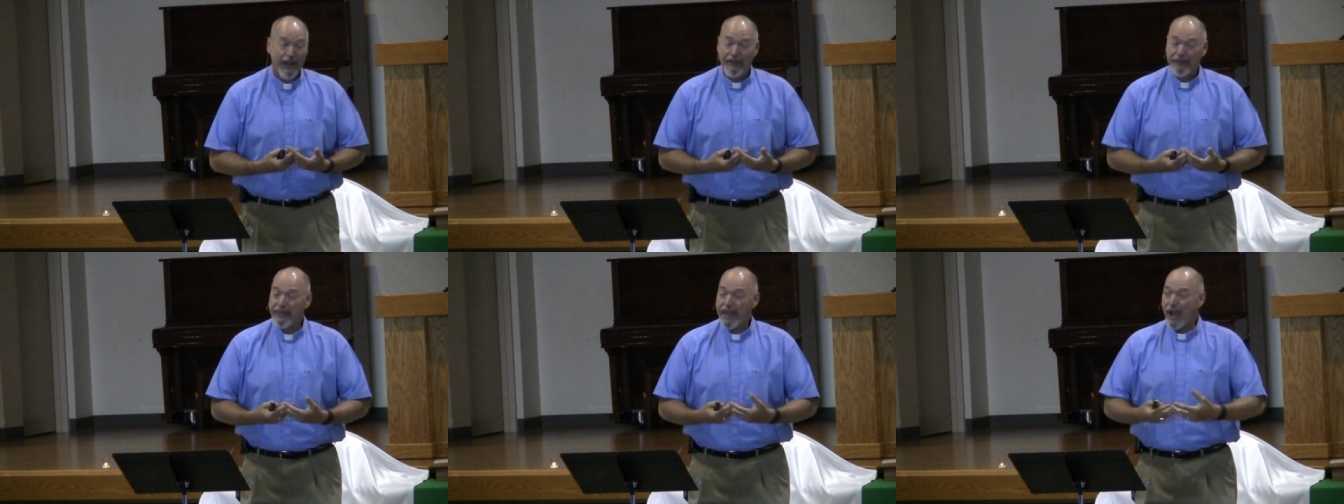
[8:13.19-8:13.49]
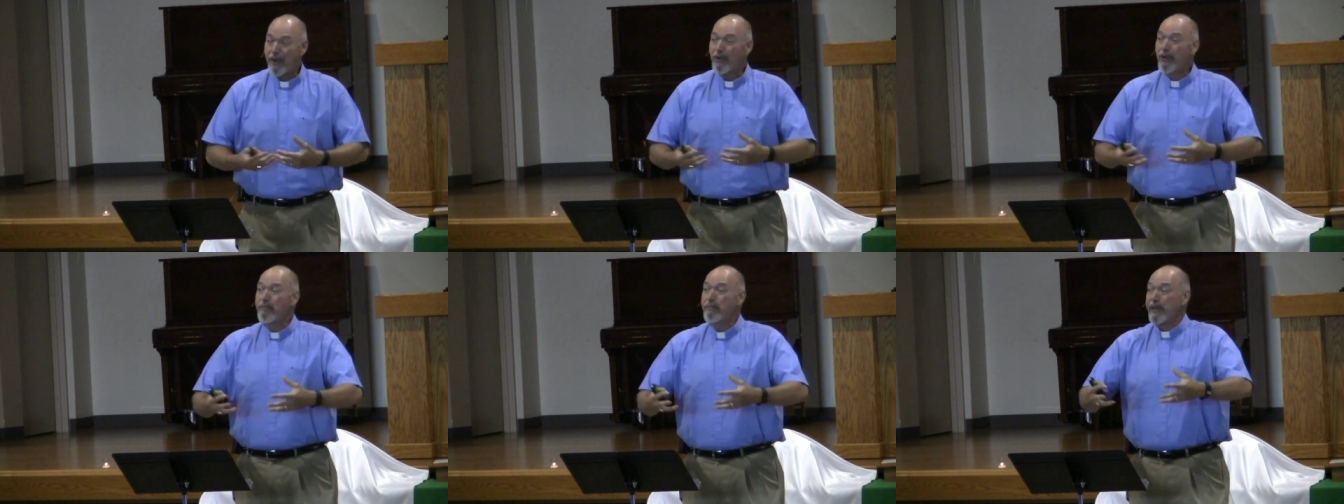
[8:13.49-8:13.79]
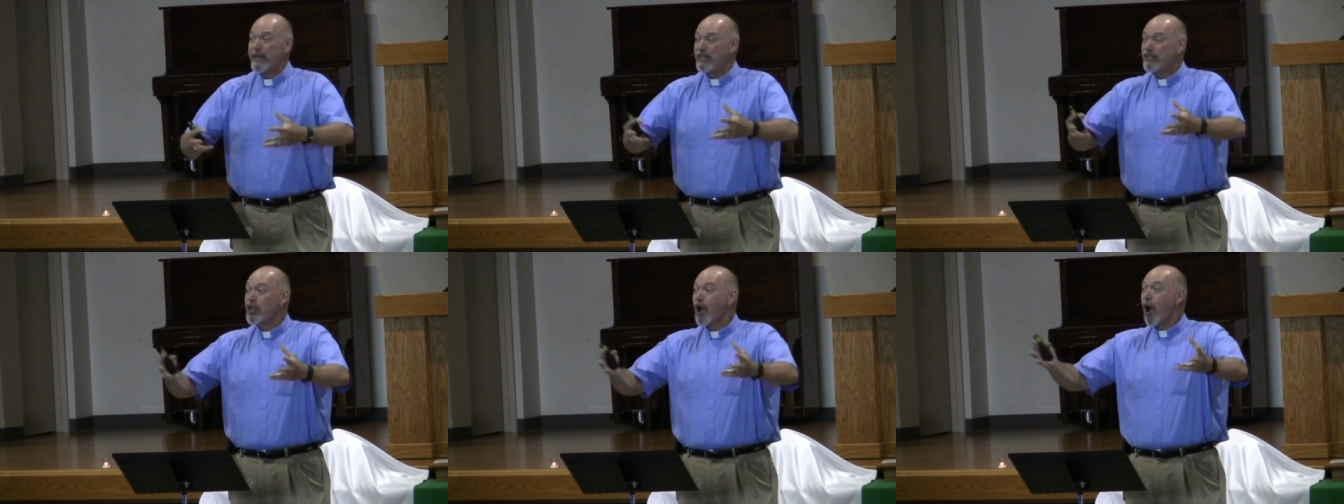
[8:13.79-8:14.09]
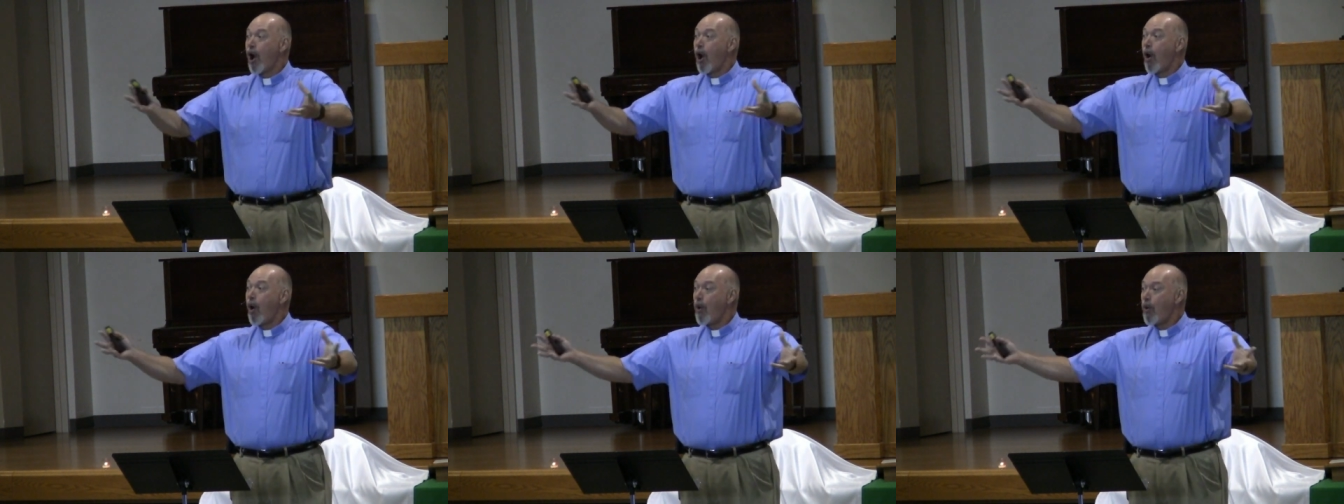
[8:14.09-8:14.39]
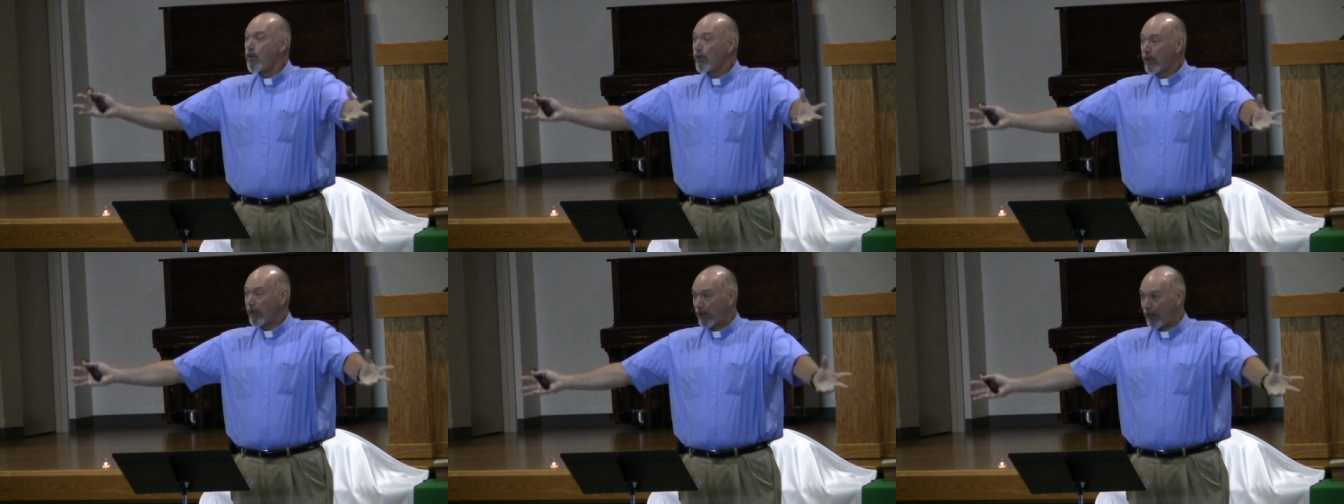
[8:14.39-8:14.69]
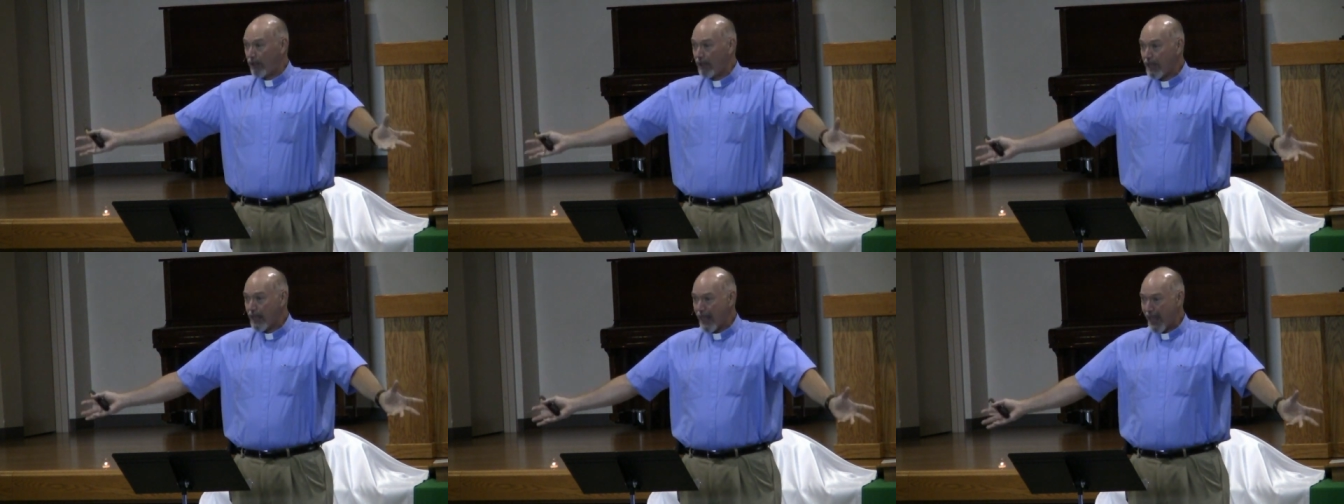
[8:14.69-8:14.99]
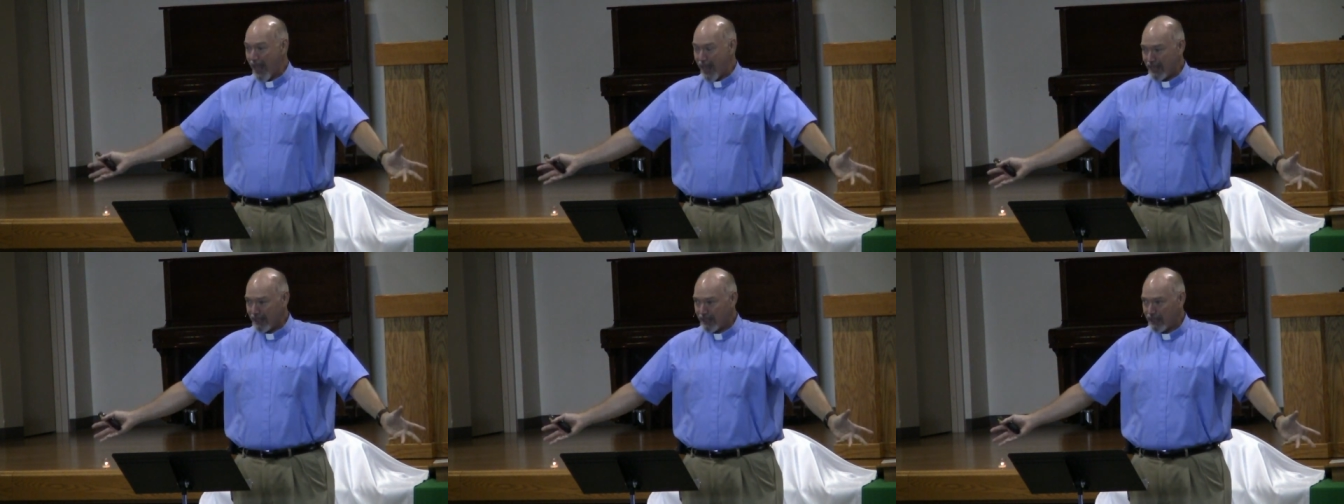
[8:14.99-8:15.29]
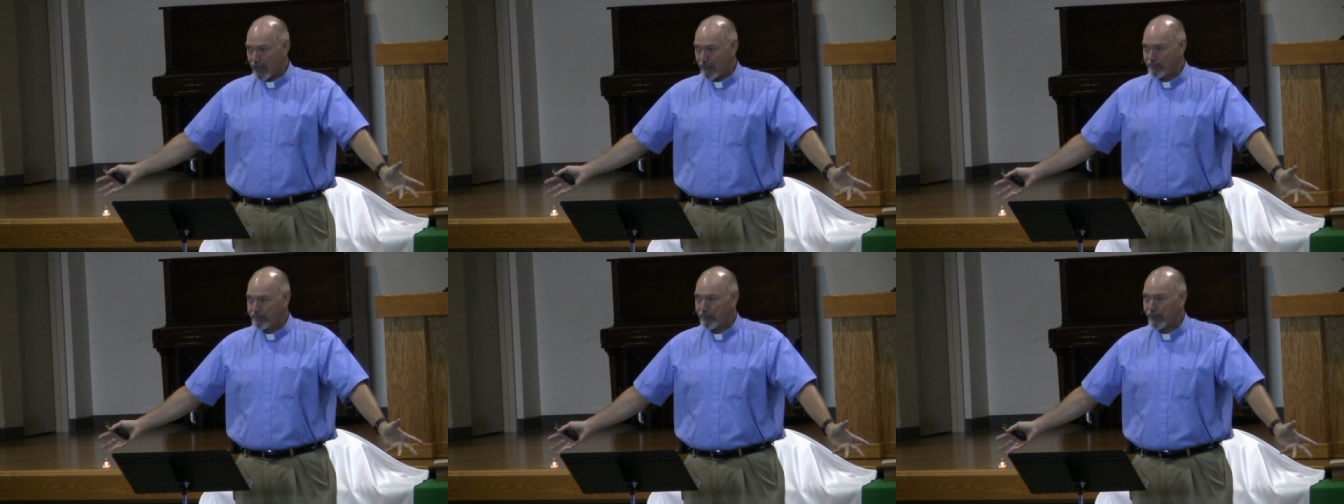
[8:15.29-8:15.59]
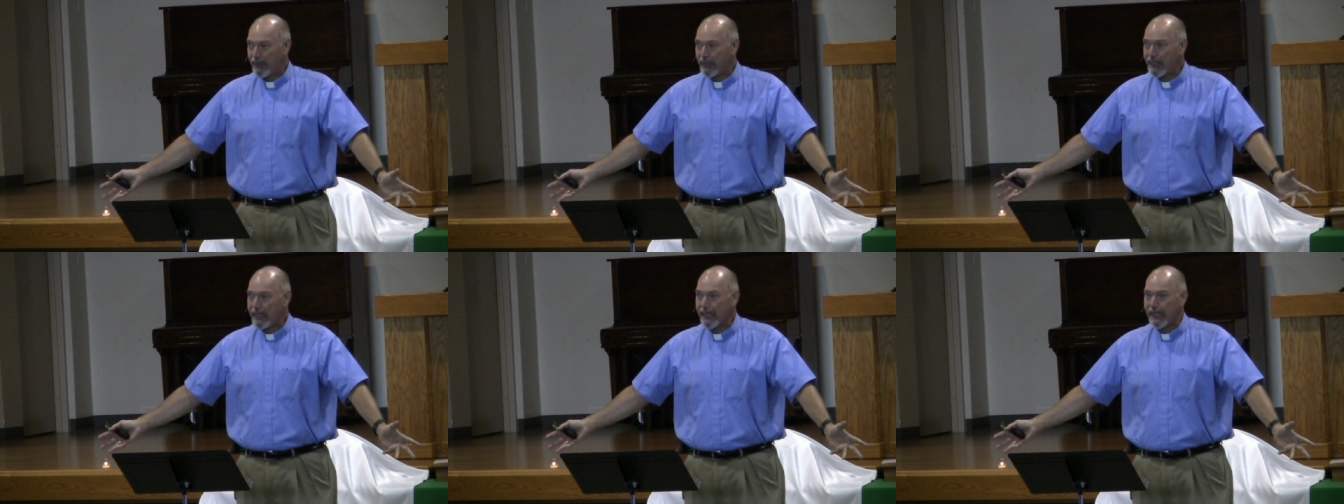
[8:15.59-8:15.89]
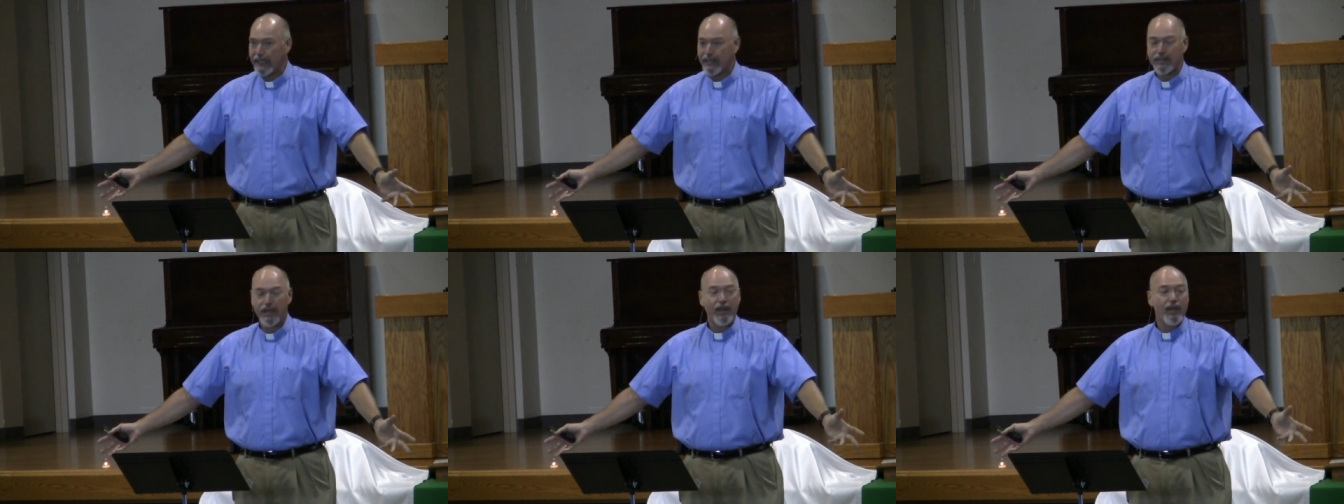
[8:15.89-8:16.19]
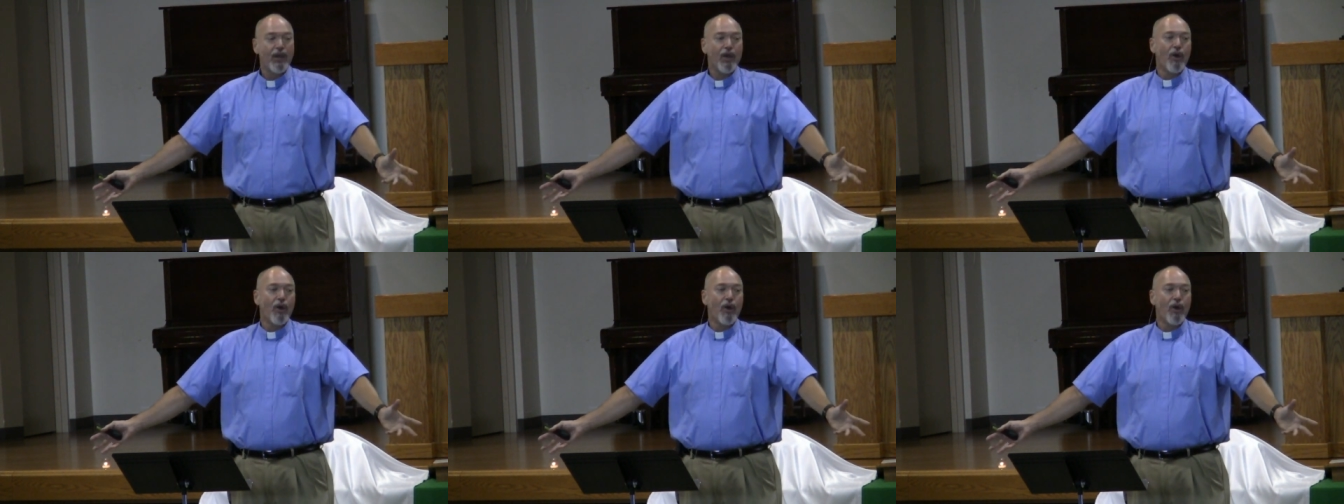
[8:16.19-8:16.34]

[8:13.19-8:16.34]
that will be total and complete